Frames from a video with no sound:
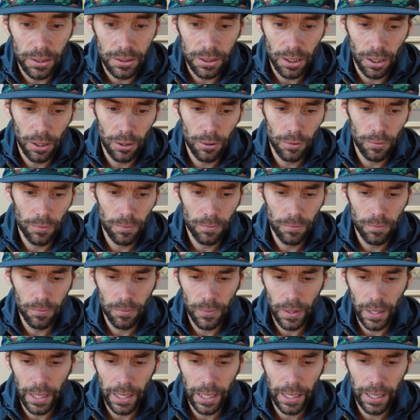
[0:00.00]
So
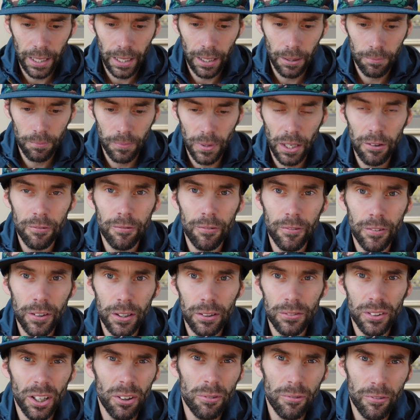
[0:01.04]
they
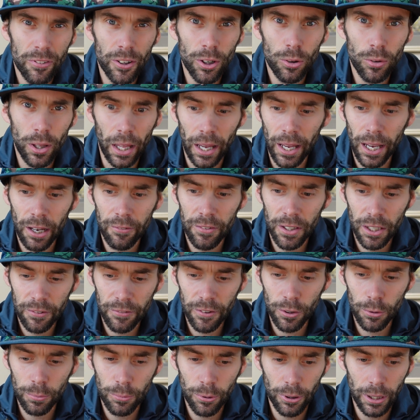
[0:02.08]
don't feel that heavy. They
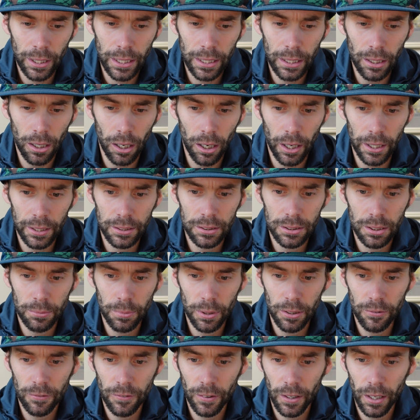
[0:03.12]
feel pretty light, to
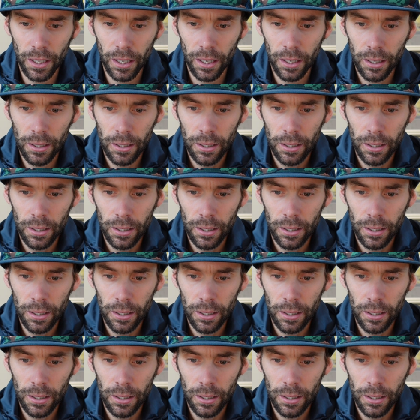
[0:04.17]
be fair.